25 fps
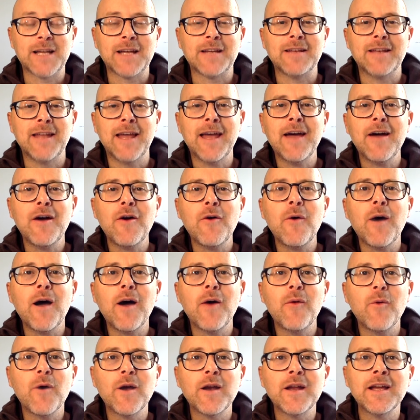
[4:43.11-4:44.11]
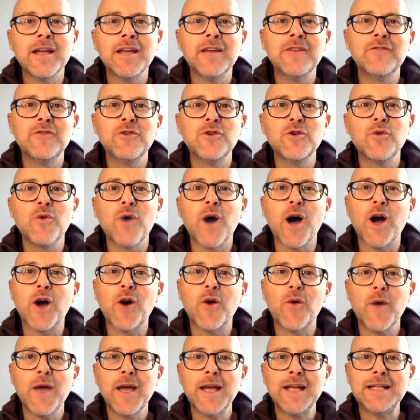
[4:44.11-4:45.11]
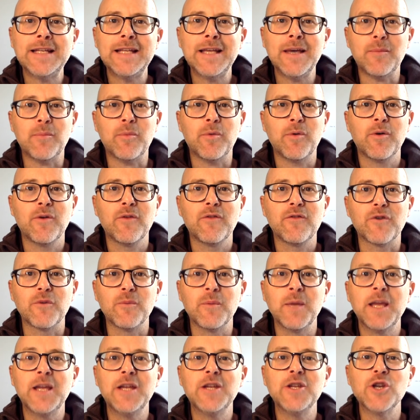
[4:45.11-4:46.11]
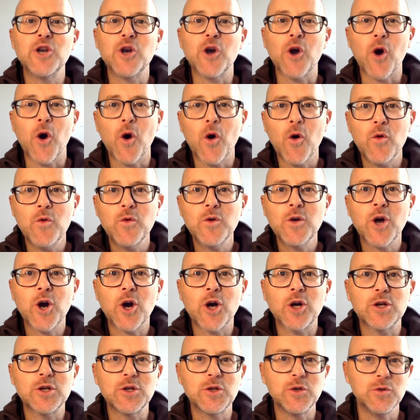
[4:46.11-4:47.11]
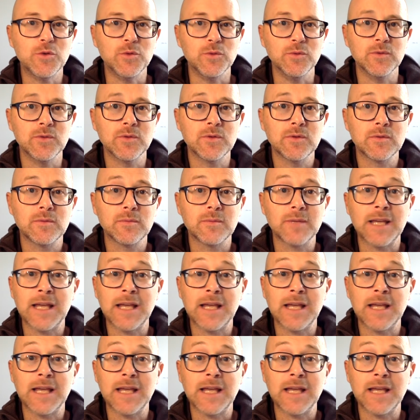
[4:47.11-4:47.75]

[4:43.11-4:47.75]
Now I want to give you a quick tip for making your own cartoons,